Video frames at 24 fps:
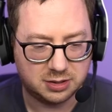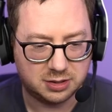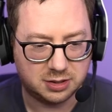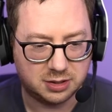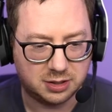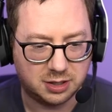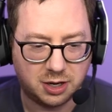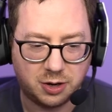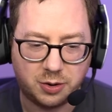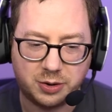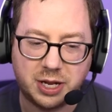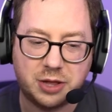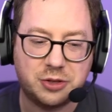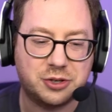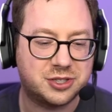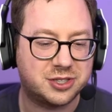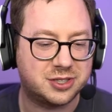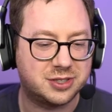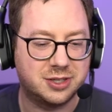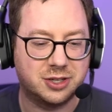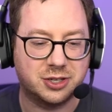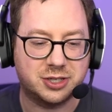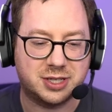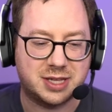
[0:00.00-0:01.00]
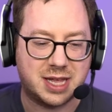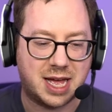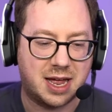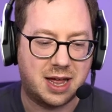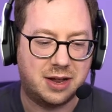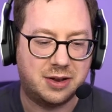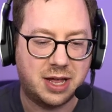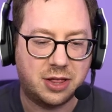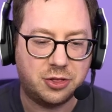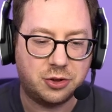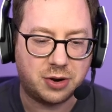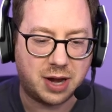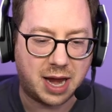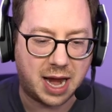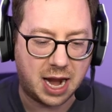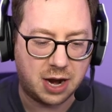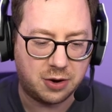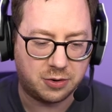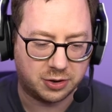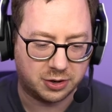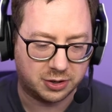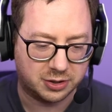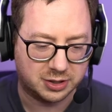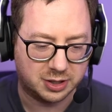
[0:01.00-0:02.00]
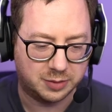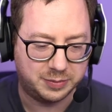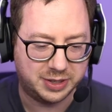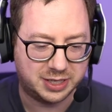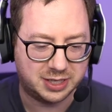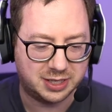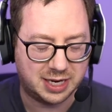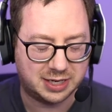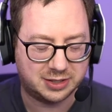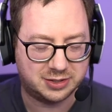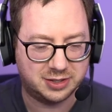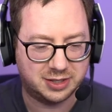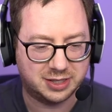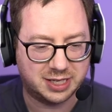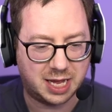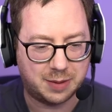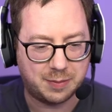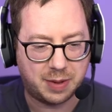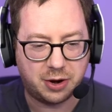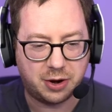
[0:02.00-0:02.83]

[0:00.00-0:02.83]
Oh, another, look at that, another error. Let me connect to the game. I